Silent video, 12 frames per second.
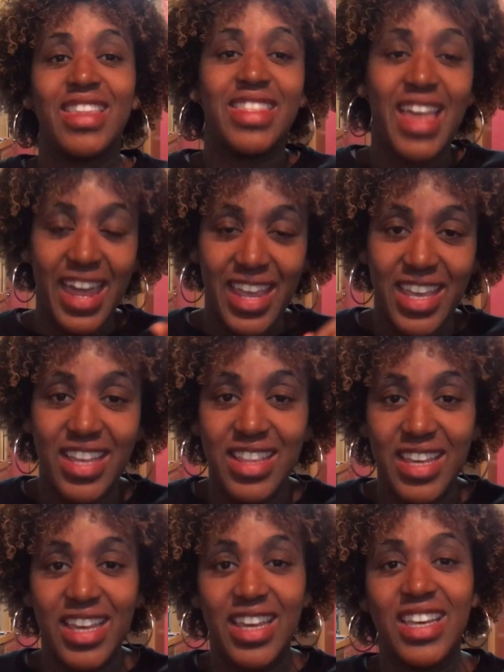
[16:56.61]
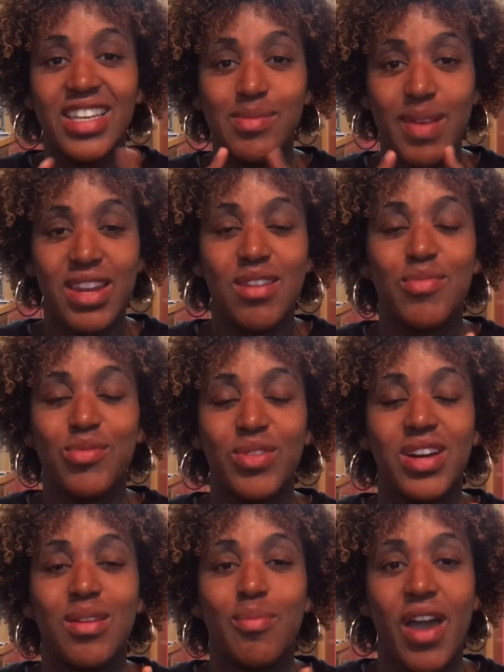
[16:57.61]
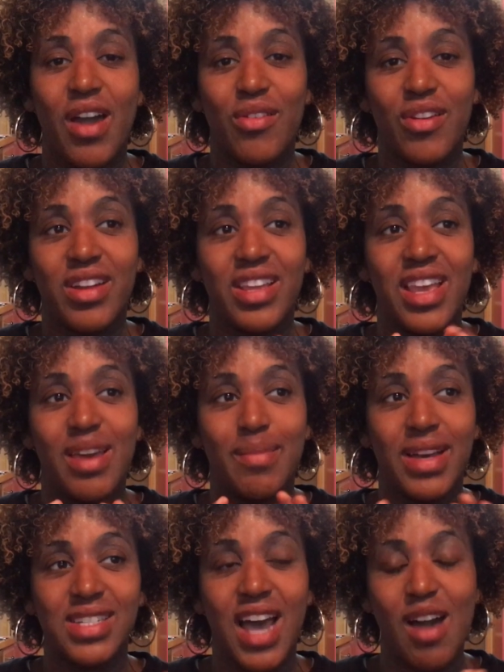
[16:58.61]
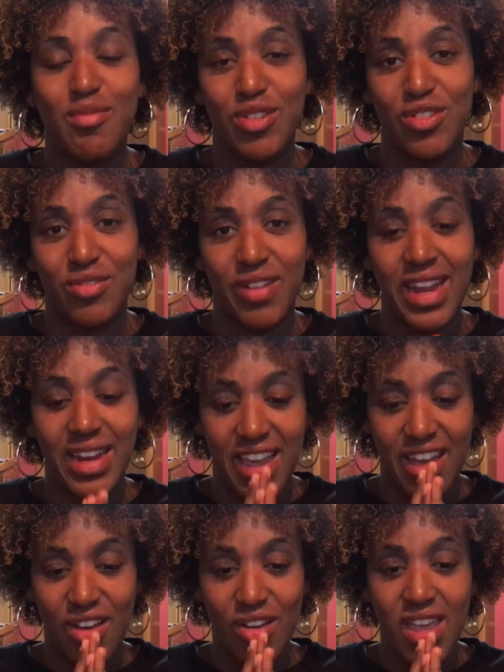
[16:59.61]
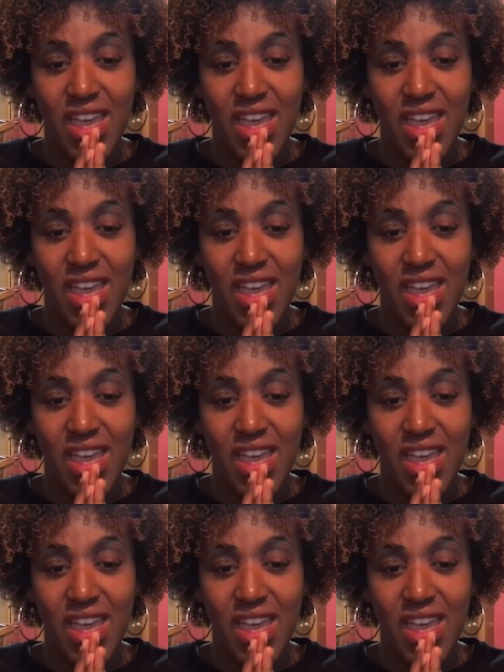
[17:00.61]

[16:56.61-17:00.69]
that healing is my #1 priority and my top goal right now.